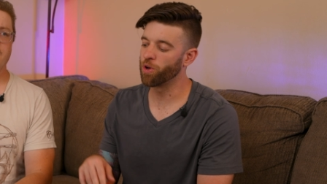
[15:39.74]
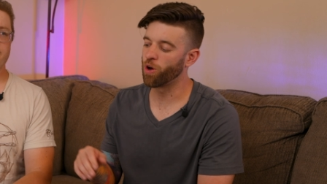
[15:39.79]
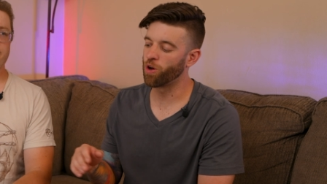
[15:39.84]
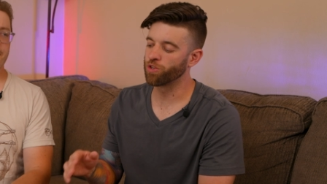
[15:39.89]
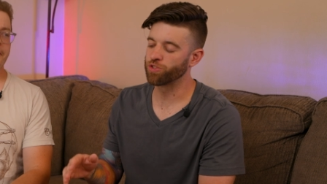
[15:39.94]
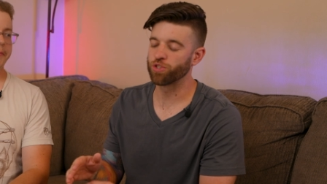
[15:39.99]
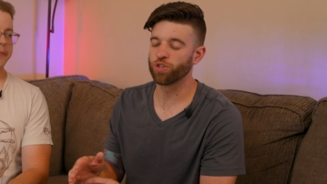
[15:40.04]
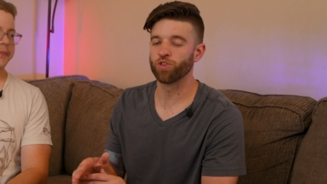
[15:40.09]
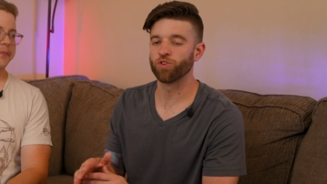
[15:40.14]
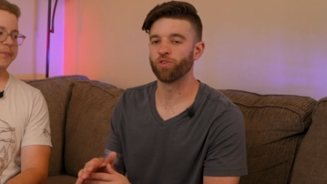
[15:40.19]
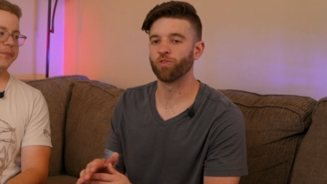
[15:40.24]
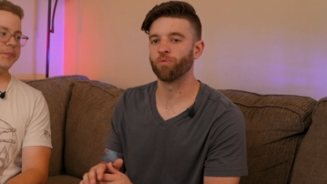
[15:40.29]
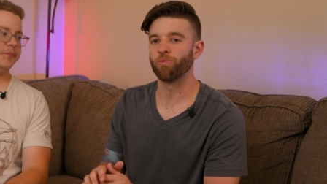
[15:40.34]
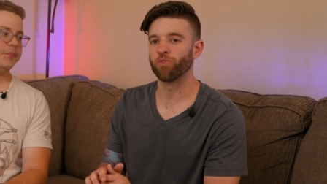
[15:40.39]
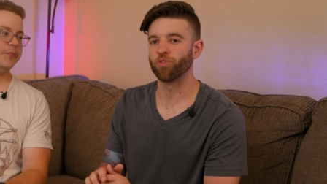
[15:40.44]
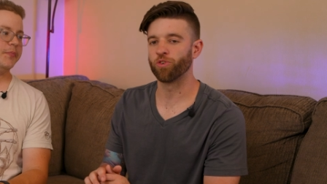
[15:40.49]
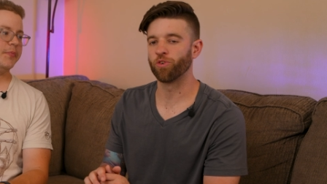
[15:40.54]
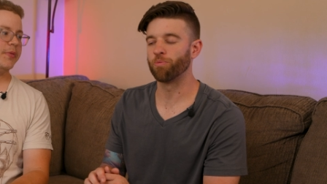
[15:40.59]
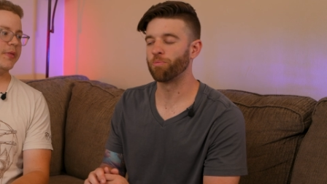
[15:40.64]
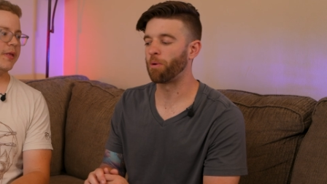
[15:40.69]
also
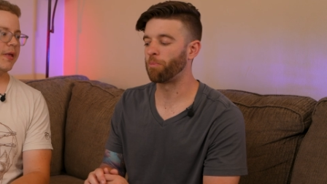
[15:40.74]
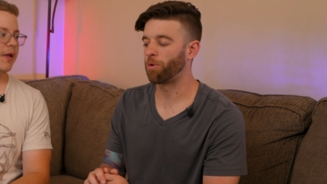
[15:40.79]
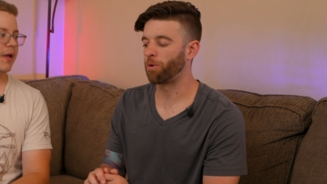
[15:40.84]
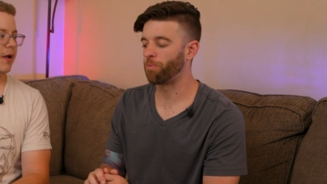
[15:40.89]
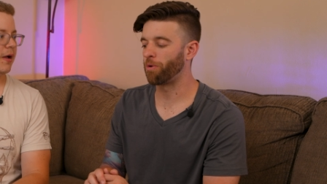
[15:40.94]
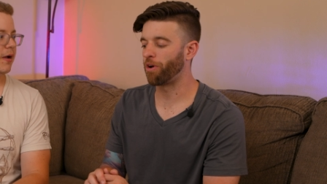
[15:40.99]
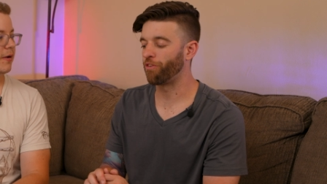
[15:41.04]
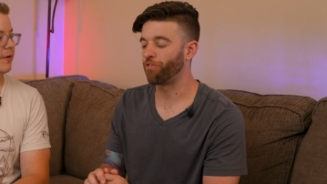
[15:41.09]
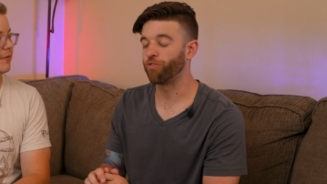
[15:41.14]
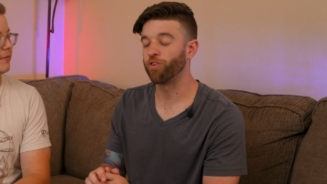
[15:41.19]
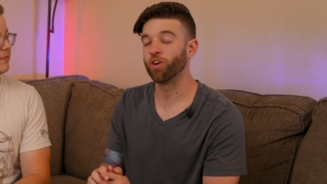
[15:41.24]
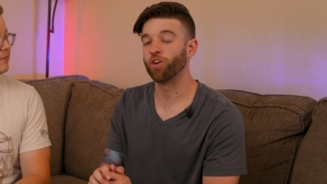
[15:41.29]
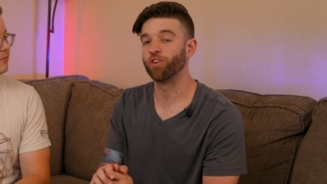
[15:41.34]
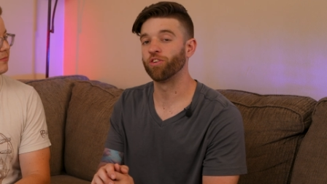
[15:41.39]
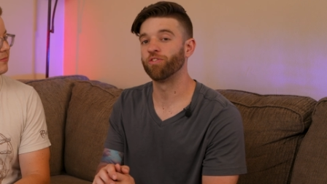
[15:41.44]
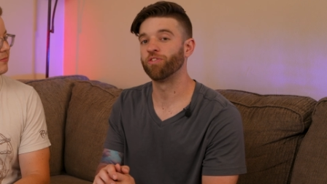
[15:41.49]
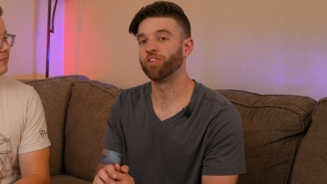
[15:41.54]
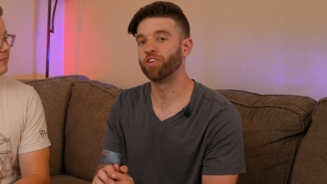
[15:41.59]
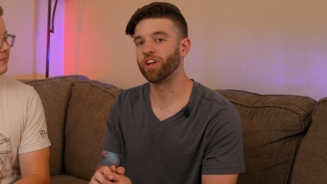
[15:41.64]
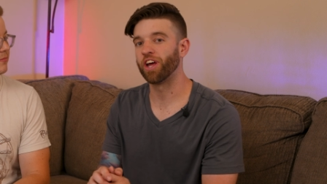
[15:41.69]
to remember about Field
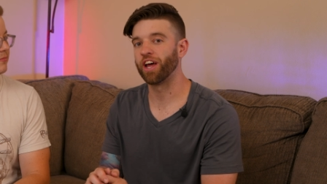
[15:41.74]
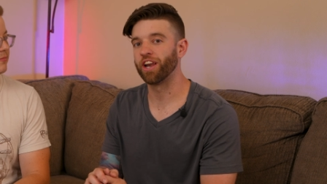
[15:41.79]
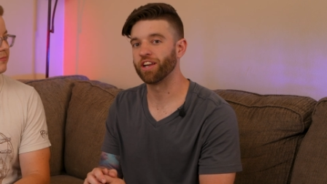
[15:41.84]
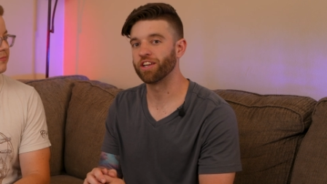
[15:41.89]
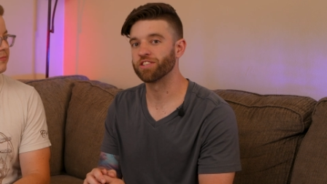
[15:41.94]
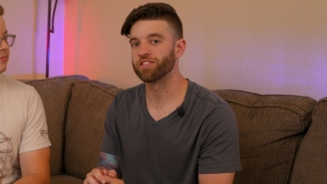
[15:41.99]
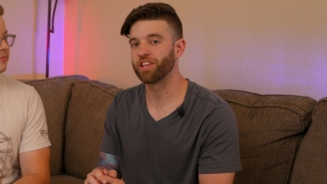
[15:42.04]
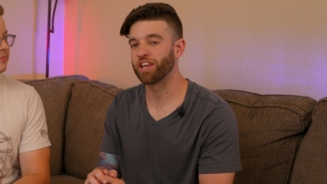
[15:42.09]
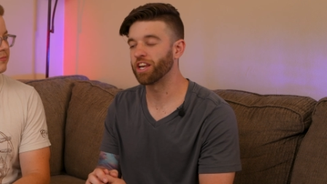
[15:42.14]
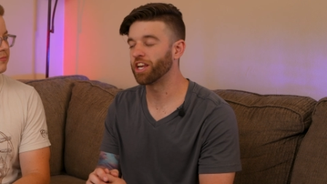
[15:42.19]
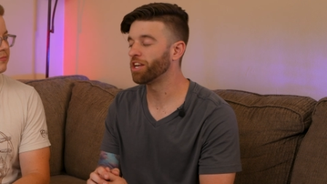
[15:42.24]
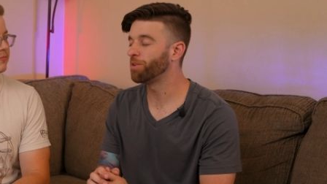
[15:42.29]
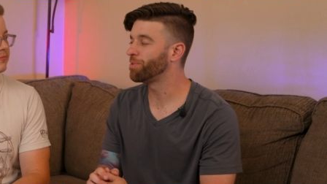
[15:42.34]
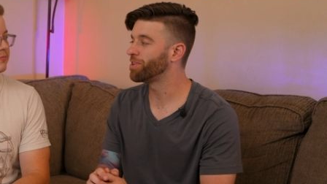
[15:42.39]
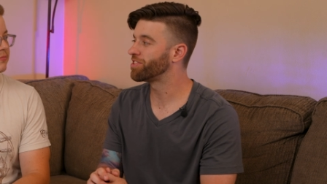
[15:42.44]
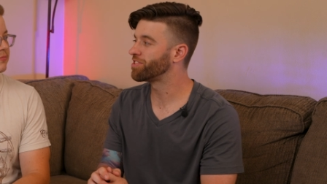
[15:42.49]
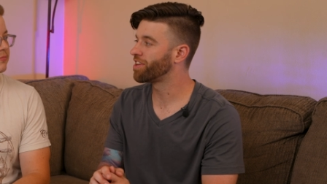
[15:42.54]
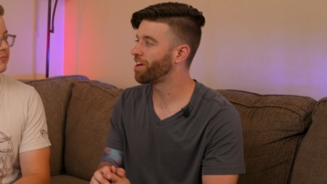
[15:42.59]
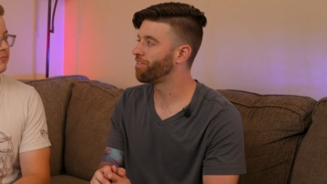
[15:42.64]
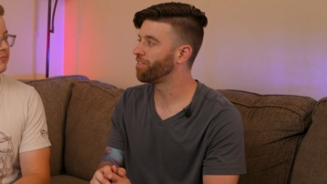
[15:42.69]
of the Dead is they need to be
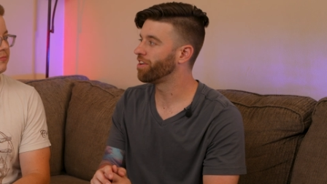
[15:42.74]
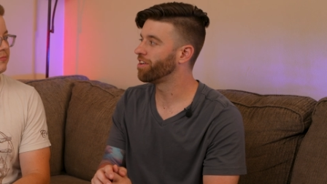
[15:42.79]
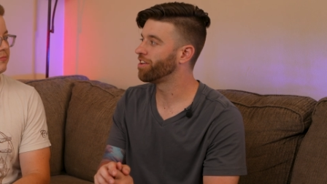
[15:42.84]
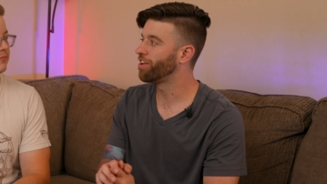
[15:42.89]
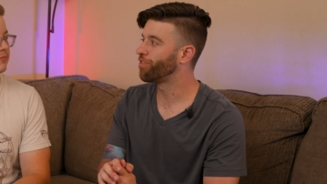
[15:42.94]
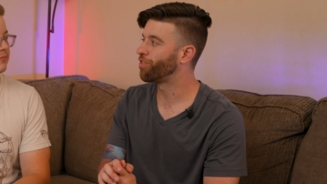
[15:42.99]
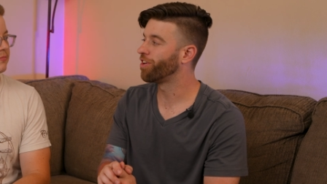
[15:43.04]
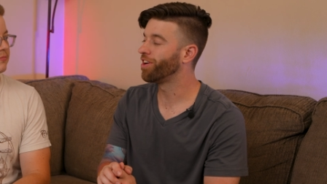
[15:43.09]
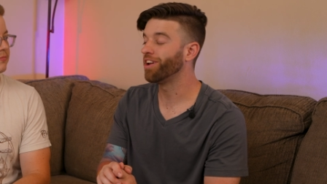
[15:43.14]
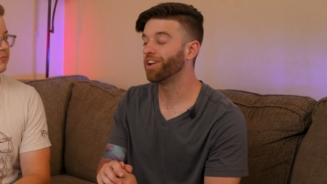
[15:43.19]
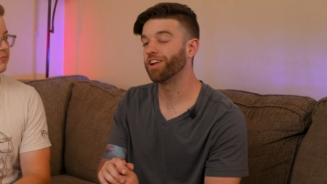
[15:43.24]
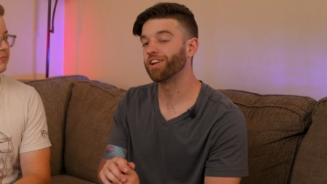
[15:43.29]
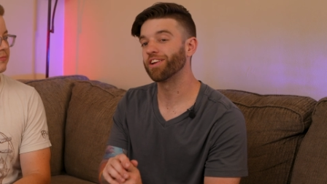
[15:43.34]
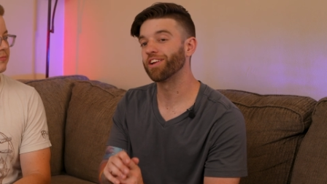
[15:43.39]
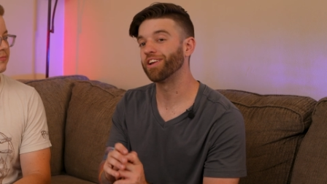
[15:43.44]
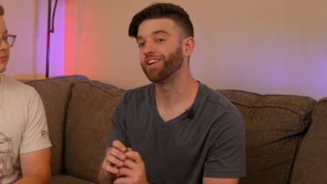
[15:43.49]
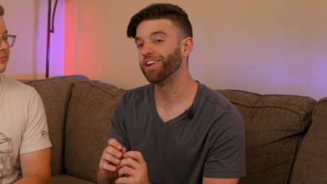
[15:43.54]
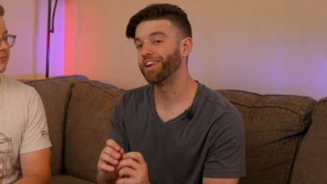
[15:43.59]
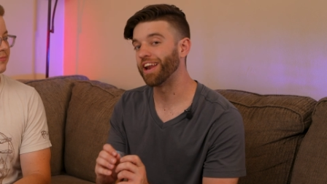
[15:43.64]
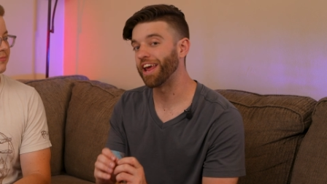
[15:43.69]
7 different
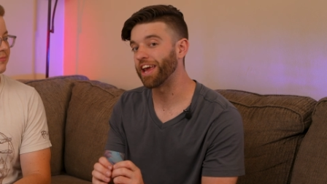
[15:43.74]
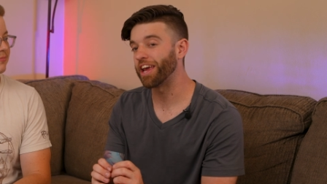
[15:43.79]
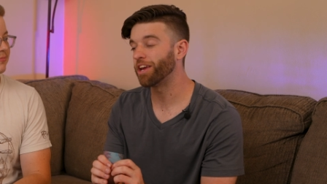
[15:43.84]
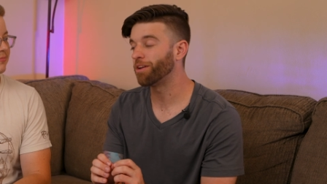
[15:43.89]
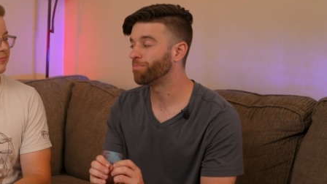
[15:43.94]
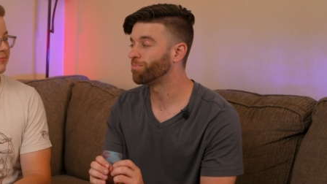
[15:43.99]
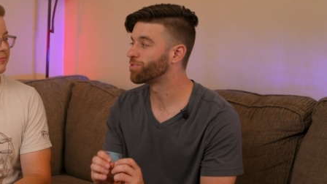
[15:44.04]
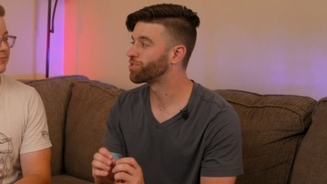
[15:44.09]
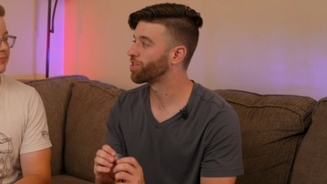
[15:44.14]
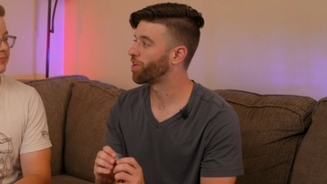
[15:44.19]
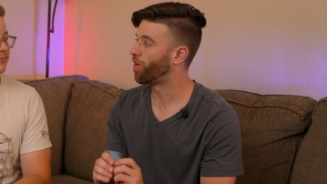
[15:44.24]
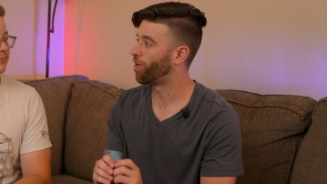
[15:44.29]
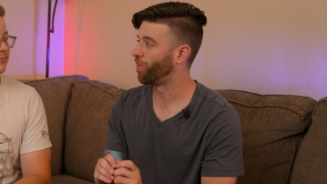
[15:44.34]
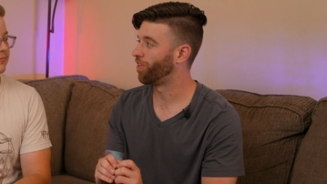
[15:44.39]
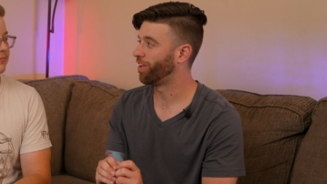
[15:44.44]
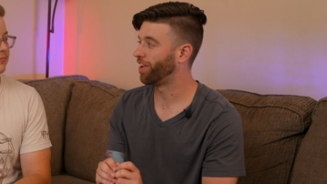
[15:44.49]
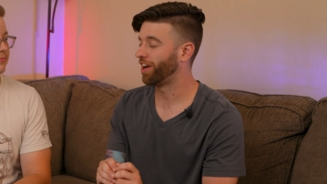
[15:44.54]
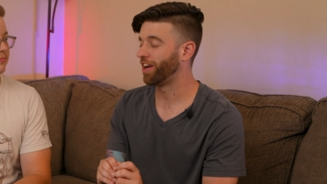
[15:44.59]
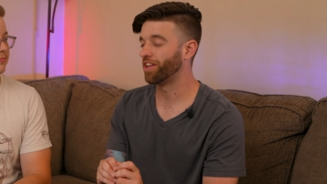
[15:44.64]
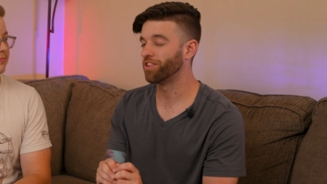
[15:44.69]
names
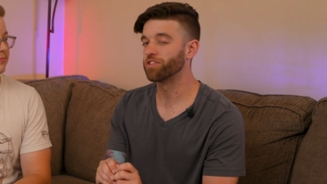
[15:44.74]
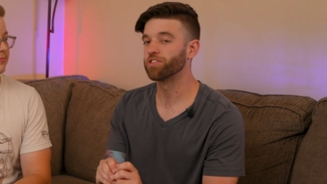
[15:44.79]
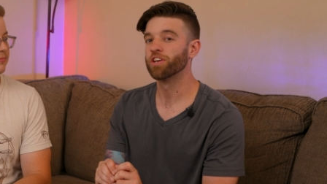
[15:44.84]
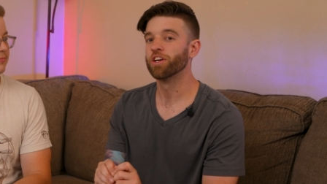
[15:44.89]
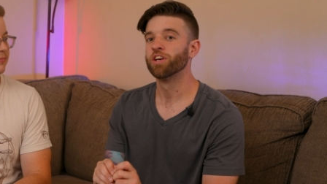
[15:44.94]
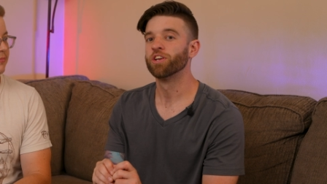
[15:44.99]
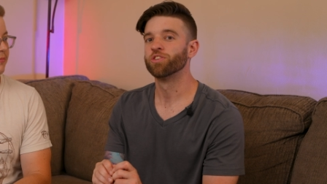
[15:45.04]
on lands.